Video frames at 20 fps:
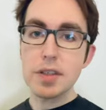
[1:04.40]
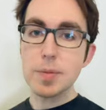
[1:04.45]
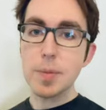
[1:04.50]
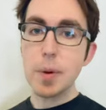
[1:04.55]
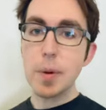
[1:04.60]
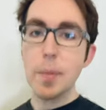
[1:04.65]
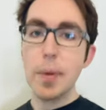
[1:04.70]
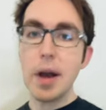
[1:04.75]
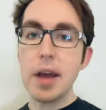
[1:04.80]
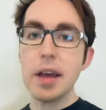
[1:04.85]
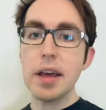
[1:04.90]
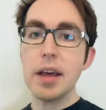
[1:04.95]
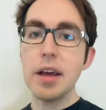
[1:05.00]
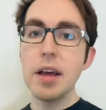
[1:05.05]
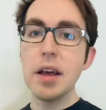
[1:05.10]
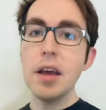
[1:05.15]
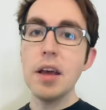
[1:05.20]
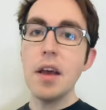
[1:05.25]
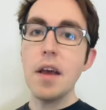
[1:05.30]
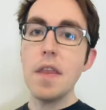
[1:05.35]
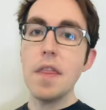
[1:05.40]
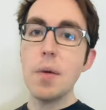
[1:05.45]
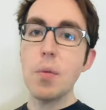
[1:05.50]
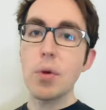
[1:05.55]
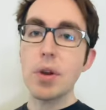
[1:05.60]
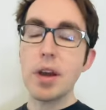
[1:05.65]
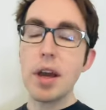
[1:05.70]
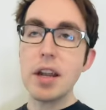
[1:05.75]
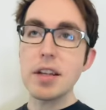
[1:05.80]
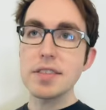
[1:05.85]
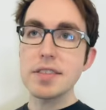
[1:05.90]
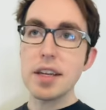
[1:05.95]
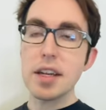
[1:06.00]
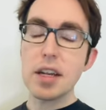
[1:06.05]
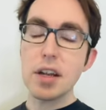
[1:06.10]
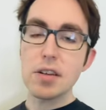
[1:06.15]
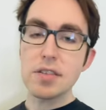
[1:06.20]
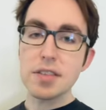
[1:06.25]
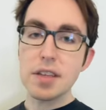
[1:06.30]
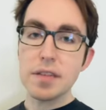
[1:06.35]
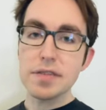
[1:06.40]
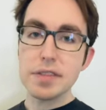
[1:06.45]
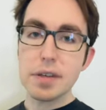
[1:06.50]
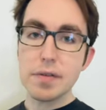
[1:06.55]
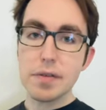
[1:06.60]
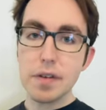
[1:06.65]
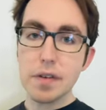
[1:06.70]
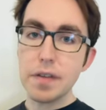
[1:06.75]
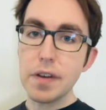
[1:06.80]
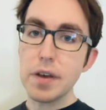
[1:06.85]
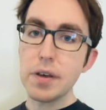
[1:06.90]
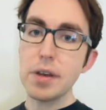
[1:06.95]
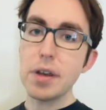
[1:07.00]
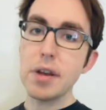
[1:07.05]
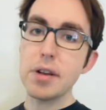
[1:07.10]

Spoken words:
per bite, then we're kind of setting ourselves up for failure.